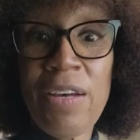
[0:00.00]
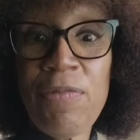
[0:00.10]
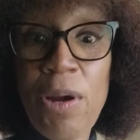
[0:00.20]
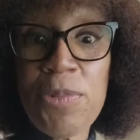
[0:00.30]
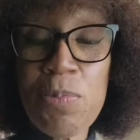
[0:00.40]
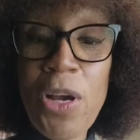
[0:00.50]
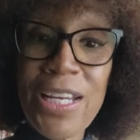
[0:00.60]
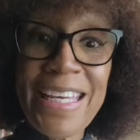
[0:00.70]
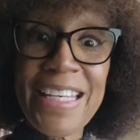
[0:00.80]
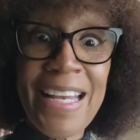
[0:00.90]
a farmer's
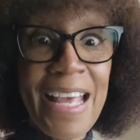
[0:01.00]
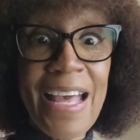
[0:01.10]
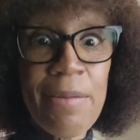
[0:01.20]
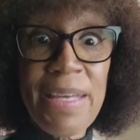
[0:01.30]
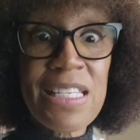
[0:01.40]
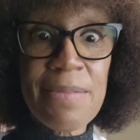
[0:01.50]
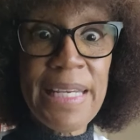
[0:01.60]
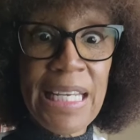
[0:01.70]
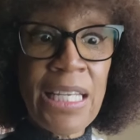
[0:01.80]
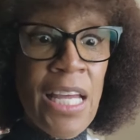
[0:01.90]
market and I got to make some
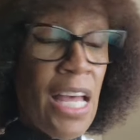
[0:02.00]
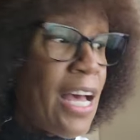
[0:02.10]
money.